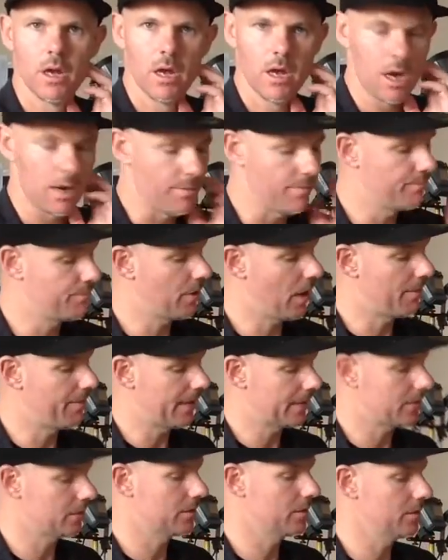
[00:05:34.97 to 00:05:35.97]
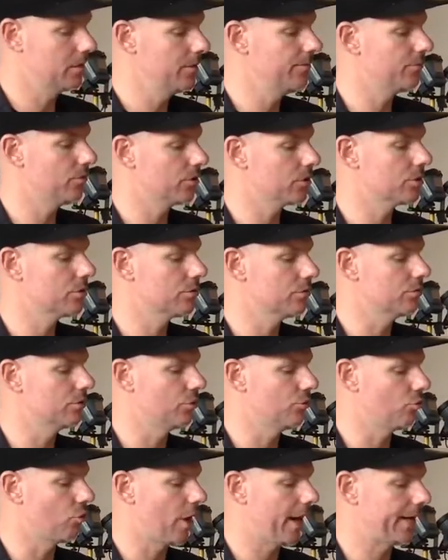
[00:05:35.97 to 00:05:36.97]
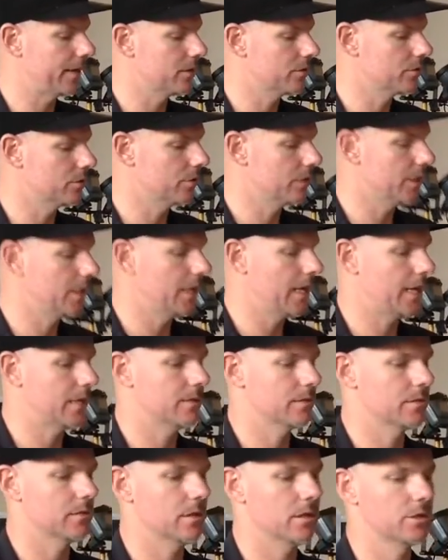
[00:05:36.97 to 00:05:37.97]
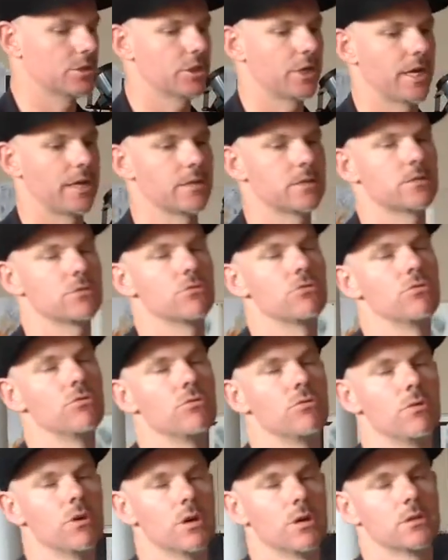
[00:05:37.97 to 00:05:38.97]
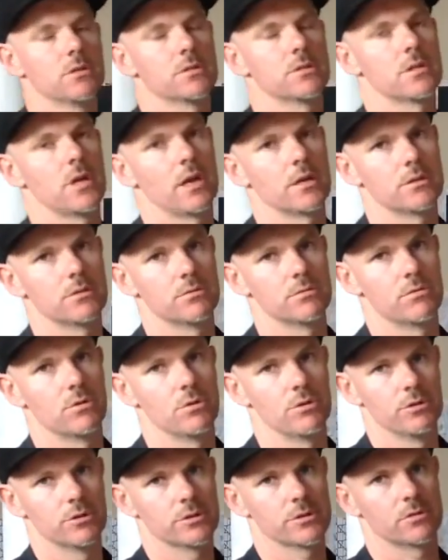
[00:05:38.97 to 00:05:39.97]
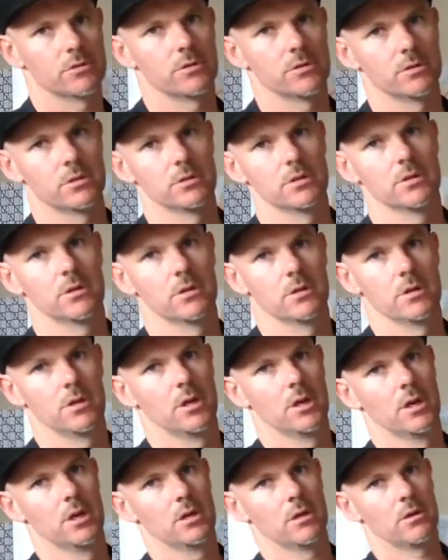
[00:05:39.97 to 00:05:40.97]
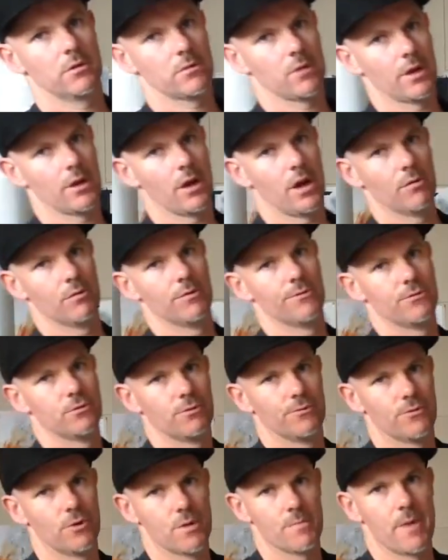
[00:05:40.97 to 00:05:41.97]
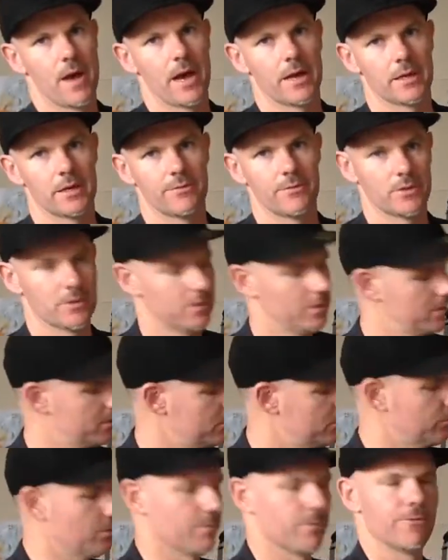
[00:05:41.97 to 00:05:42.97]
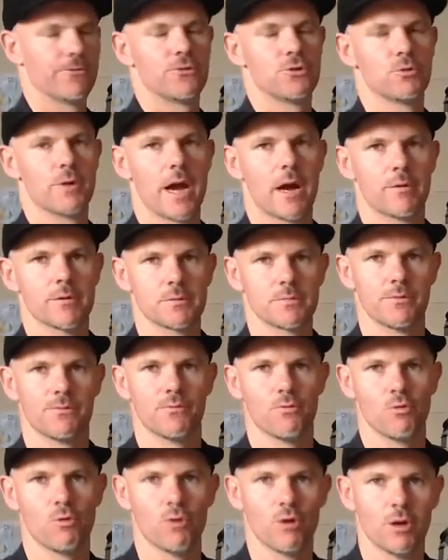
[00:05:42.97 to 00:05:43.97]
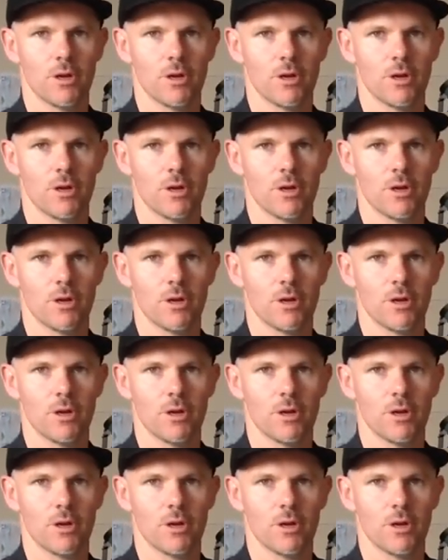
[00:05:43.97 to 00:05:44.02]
And I'm about to deliver it to the writer so that he has a chance to start to rehearse on it. Yeah. Because I would feel very bad giving this to him a few hours before